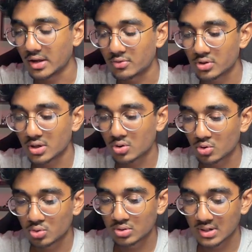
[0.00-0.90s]
And for the
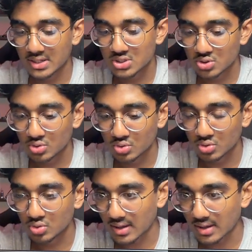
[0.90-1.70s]
code, let's do